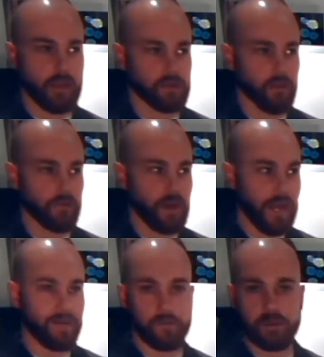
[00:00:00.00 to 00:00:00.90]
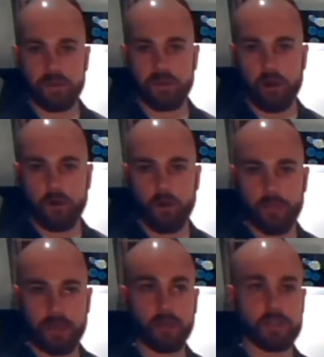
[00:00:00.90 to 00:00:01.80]
And so if I have $1 million
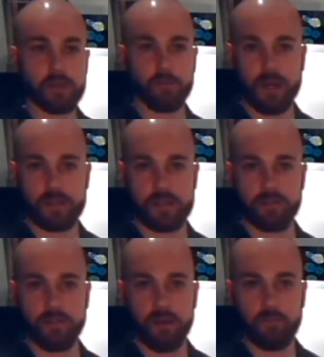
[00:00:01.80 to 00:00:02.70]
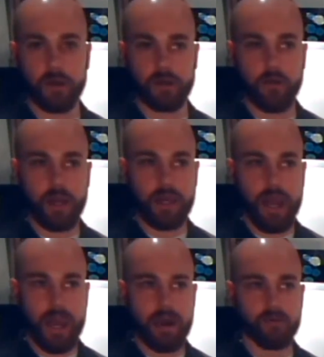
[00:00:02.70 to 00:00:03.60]
home, that looks impressive, but do I
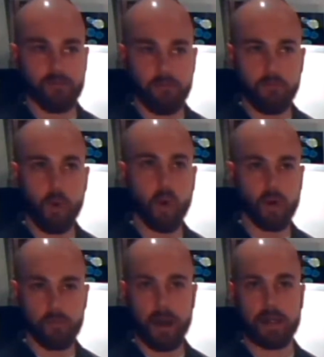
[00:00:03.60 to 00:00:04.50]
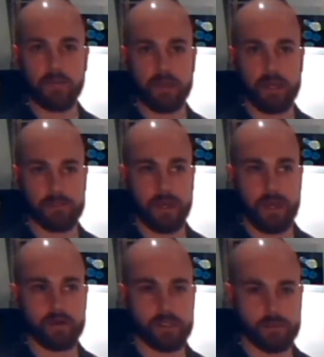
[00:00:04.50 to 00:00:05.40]
have more money because my
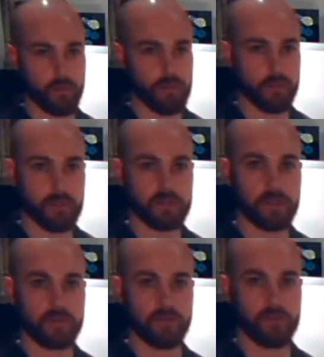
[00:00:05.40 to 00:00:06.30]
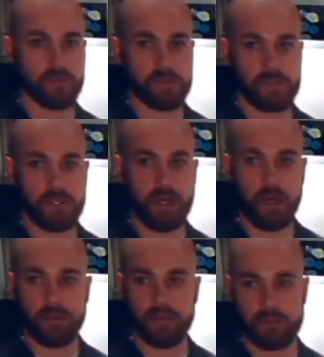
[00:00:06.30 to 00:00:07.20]
house is worth $1 million versus the
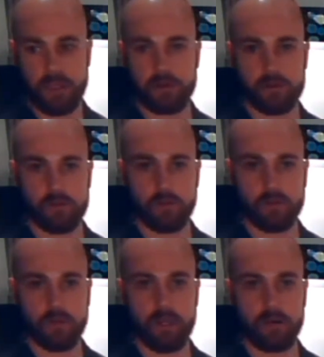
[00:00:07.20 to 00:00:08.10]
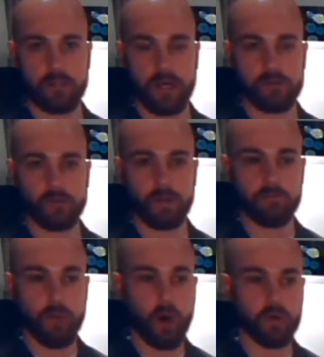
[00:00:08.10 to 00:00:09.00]
guy that his house is worth $300,000?
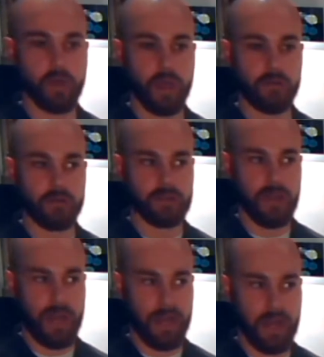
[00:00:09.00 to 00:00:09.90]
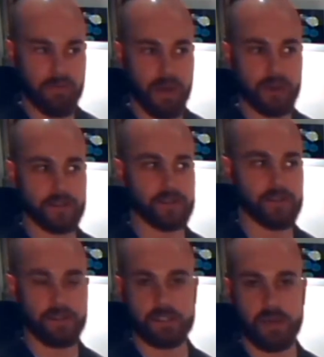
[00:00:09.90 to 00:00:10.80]
We both have access
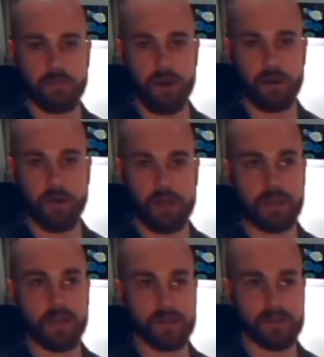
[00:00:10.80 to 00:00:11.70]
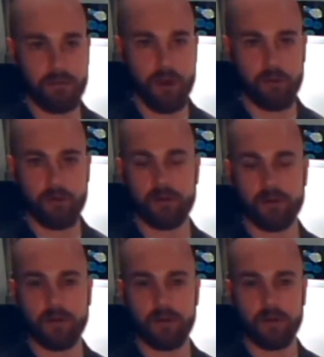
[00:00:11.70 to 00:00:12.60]
to the same amount of money, zero.
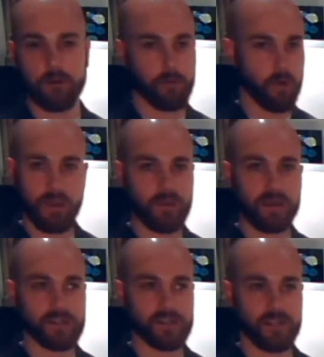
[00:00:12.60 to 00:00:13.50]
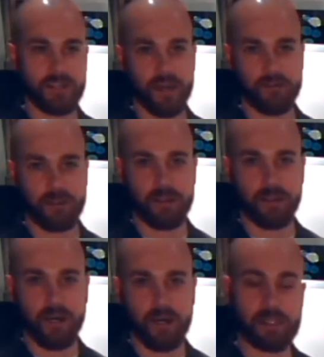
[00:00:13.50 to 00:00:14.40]
We both have access to none of it,
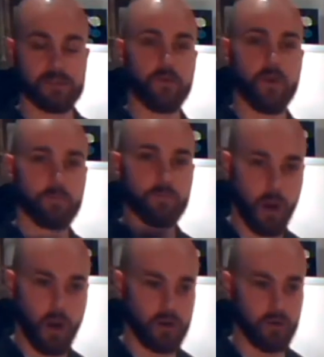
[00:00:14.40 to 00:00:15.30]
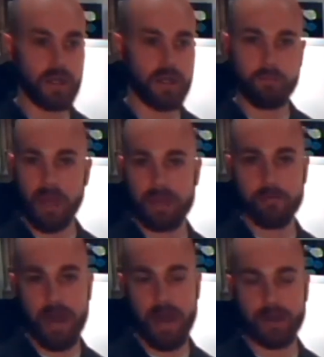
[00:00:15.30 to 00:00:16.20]
unless we want to borrow it and pay
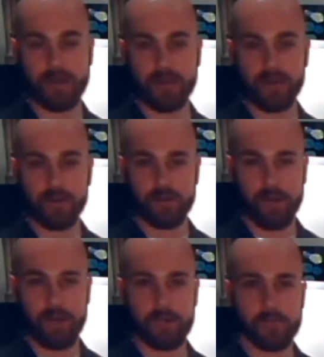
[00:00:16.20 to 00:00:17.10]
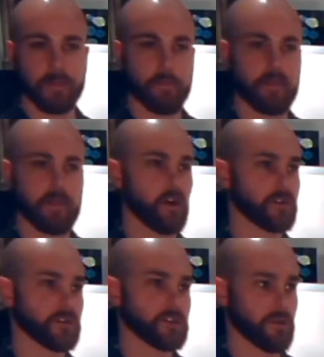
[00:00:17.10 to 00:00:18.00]
it back, right? But then
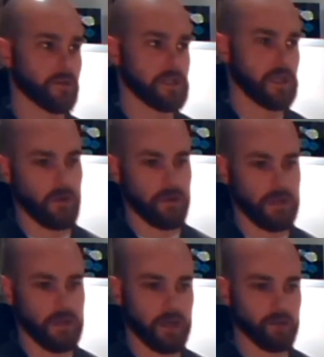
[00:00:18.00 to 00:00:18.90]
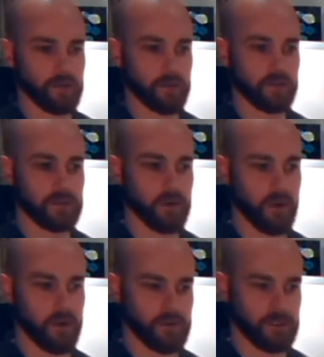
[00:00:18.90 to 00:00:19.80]
also someone would say, well, the guy with the $1 million
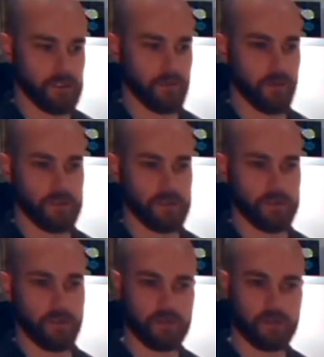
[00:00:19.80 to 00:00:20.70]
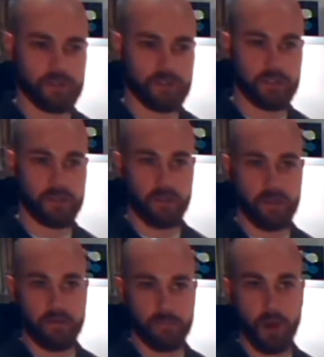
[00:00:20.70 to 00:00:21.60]
is in a worse situation because his
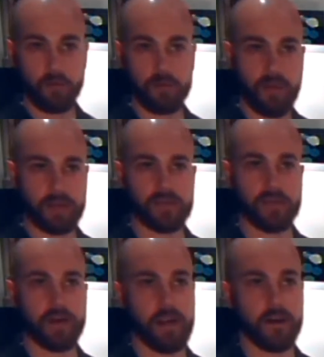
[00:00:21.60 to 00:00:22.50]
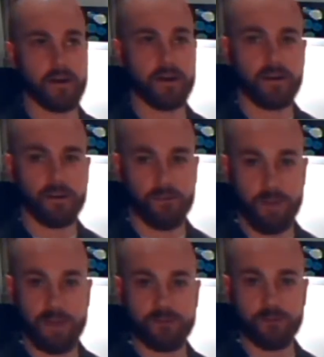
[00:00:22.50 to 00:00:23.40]
property taxes are higher.
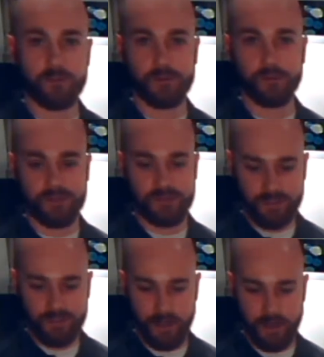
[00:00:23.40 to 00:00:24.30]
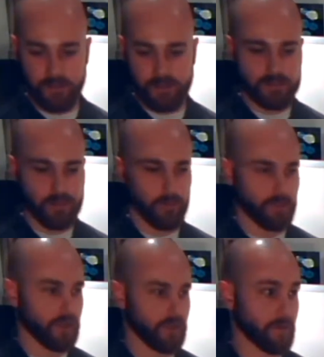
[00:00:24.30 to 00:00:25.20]
That's true too, right? But that's not what
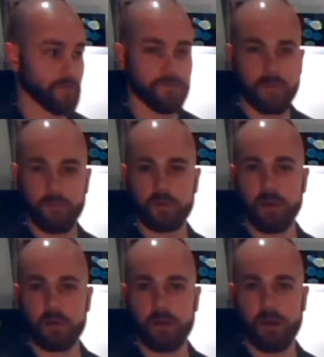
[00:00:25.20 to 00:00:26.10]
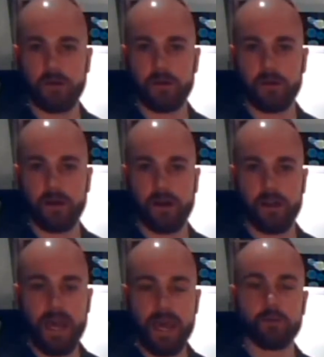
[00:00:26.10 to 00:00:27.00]
we're talking about. We're talking about
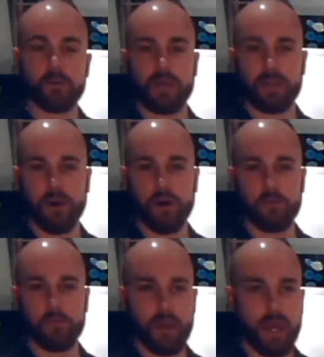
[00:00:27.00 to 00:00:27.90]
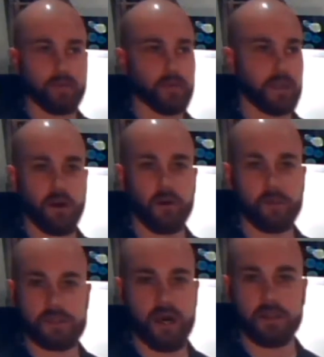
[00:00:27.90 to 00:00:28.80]
equity in a home. Equity in a
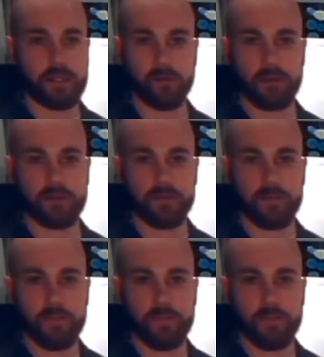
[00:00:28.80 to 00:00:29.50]
home is not liquid.